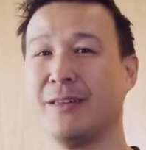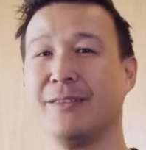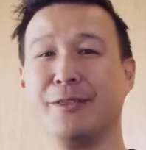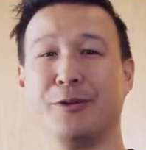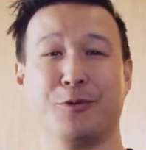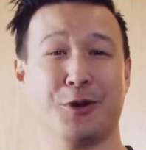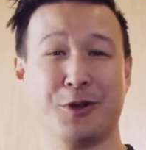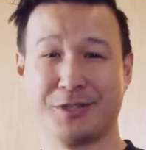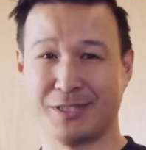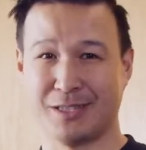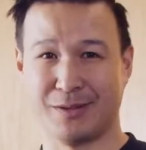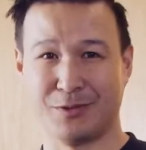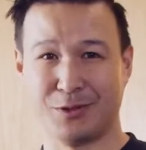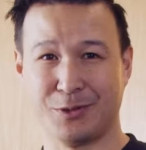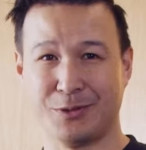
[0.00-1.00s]
The roast
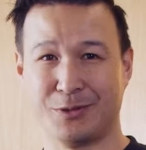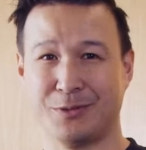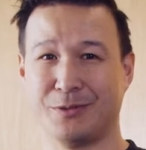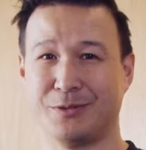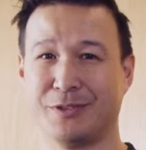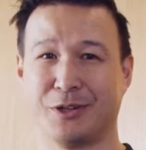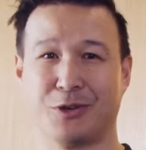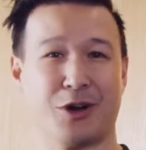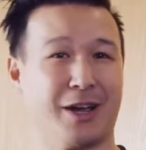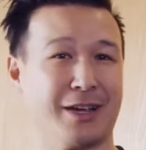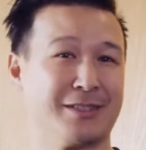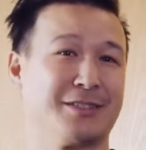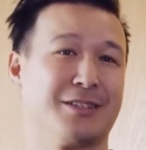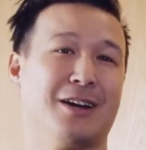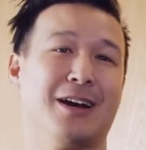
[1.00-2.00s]
level, the
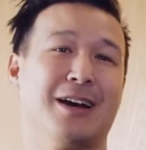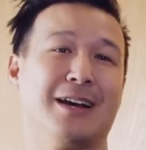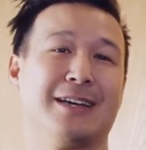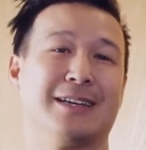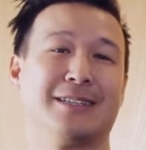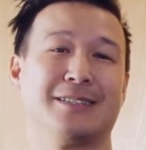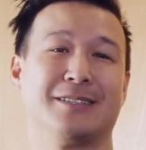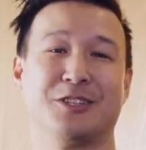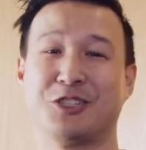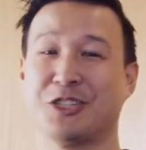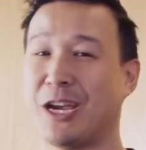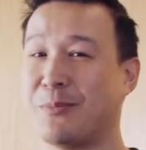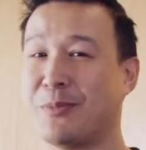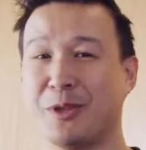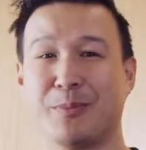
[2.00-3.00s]
grind size, the
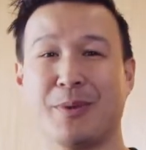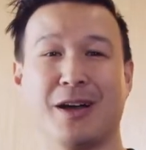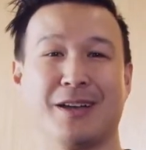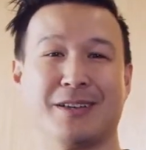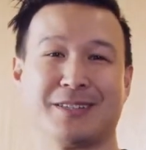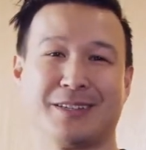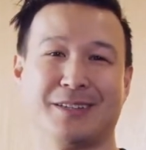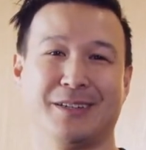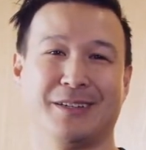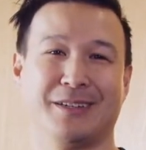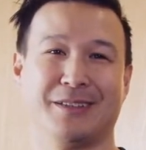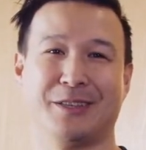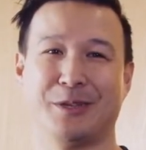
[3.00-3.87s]
shape of the basket,